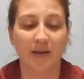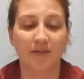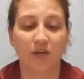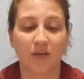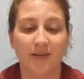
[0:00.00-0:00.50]

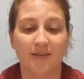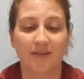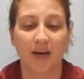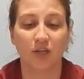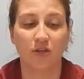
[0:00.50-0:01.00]
insert. This
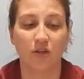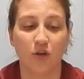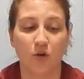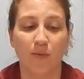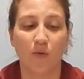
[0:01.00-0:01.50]
is actually the
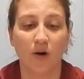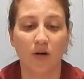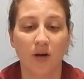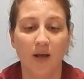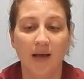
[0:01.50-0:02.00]

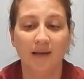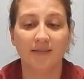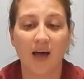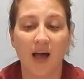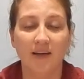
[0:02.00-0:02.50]
newborn
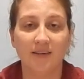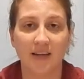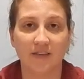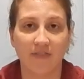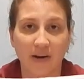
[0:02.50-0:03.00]
size.
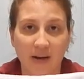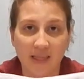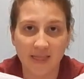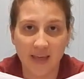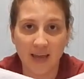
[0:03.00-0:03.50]
It's very
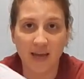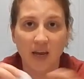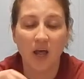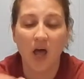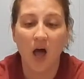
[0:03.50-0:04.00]

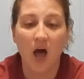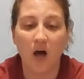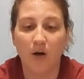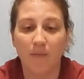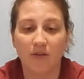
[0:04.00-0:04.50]
thin.
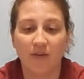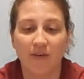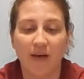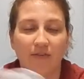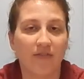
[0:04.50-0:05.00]

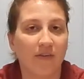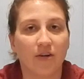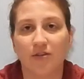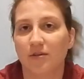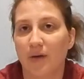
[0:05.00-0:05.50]
If you've ever
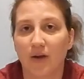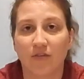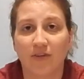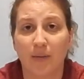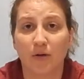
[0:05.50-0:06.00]
used a
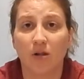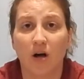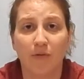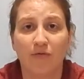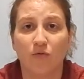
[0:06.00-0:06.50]
microfiber
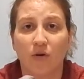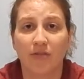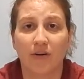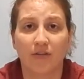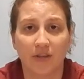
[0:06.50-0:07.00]
cloth before,
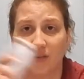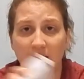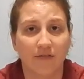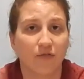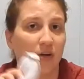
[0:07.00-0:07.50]
they're the
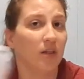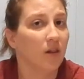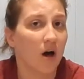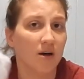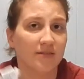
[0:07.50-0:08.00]
lint-free
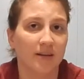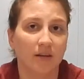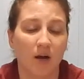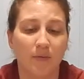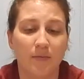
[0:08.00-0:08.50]
cloths that a
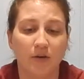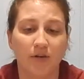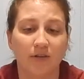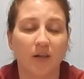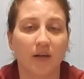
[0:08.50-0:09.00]
lot of people
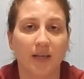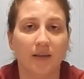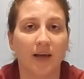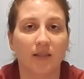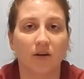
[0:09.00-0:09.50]
use to clean
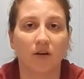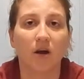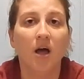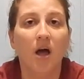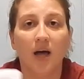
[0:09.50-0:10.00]
like their
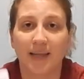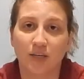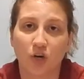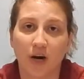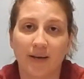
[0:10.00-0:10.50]

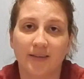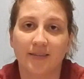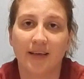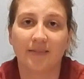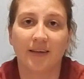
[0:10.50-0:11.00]
electronics
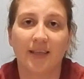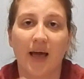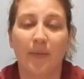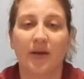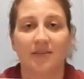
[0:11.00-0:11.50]
and things like
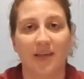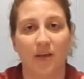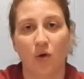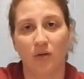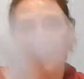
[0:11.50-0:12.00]
that because they
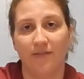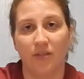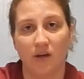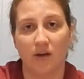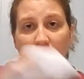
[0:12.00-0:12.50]
don't leave
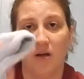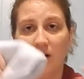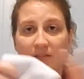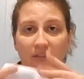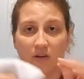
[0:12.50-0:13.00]
the
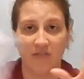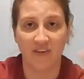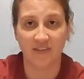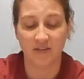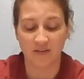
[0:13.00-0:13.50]
little
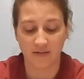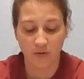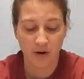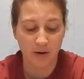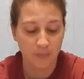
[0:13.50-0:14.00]
fuzzies
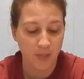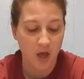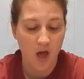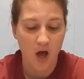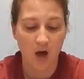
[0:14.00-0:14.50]
everywhere.
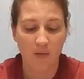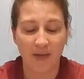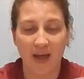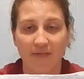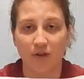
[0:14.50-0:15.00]

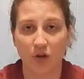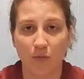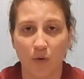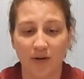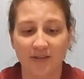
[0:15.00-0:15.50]
They have the
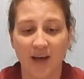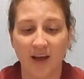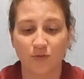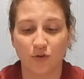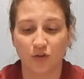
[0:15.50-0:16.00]
newborn
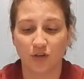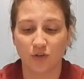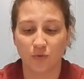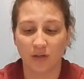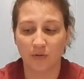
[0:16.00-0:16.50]
size, which are
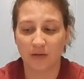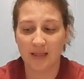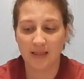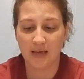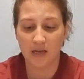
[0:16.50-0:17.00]
just really, really
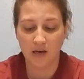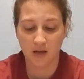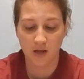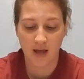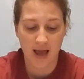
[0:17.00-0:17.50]
thin.
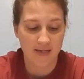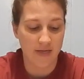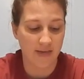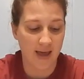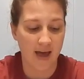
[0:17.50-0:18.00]
And
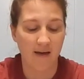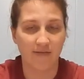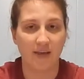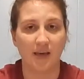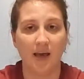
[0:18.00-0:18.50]
then they
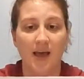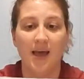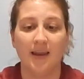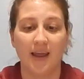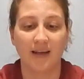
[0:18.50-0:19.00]
have the
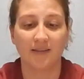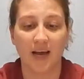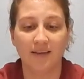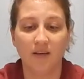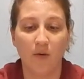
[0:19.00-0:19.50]
next
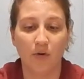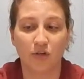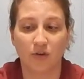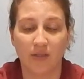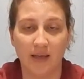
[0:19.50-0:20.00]
size up,
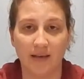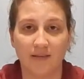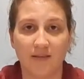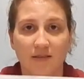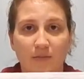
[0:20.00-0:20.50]
which are these.
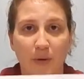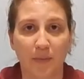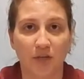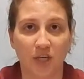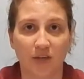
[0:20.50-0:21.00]
This is
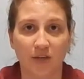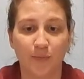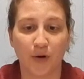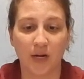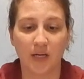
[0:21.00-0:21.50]

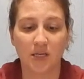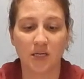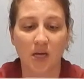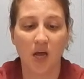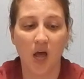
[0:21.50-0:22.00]
BumGenius brand.
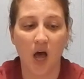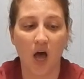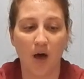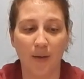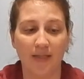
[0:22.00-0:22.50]

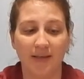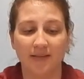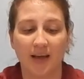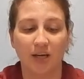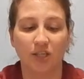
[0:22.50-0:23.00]
And
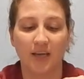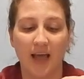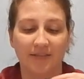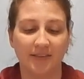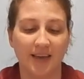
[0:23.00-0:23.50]
these actually
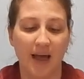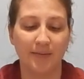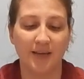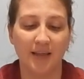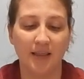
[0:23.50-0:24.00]
have
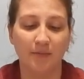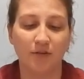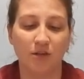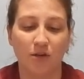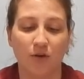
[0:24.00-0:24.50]
snaps in them
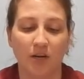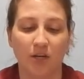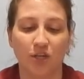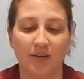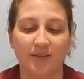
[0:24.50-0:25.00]
so that you can
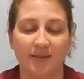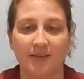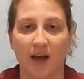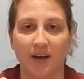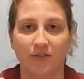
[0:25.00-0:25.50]
adjust the
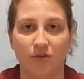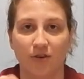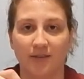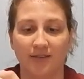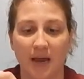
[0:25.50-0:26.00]
size. So you
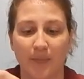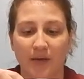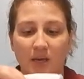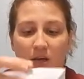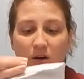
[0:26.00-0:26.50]
can snap
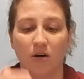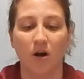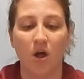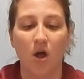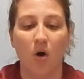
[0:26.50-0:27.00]
it here
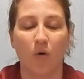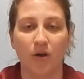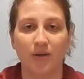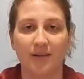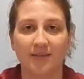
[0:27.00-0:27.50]
or
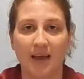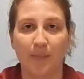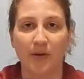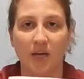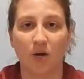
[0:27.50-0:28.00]
you can
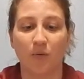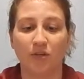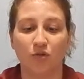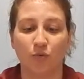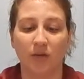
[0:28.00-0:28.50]
snap it here, which
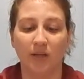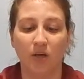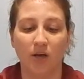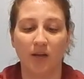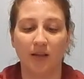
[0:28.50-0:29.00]
is really
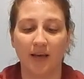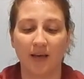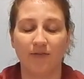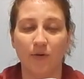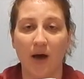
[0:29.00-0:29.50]
good.
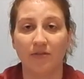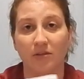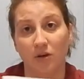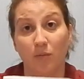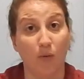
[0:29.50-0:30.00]
Like if you have a
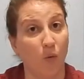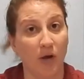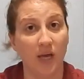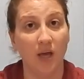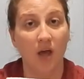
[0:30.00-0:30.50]
little
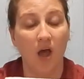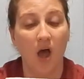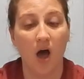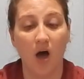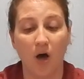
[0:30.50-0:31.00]
boy,
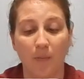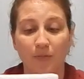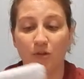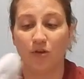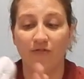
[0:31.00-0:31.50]

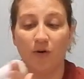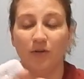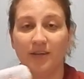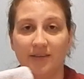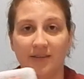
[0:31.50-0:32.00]
you
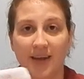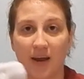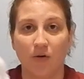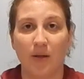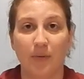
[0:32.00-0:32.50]
fold this
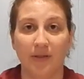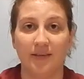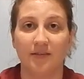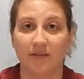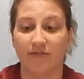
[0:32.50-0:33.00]
down and put
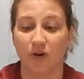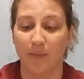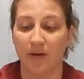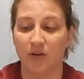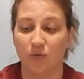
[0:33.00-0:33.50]
this in the
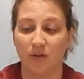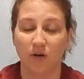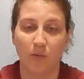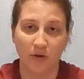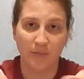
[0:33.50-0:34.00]
front because when
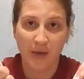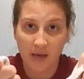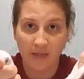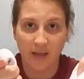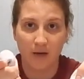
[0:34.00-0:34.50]
little boys
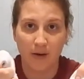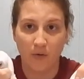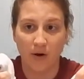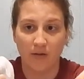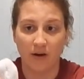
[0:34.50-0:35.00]
pee, think
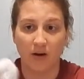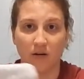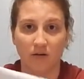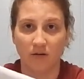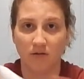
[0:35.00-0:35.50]
about where their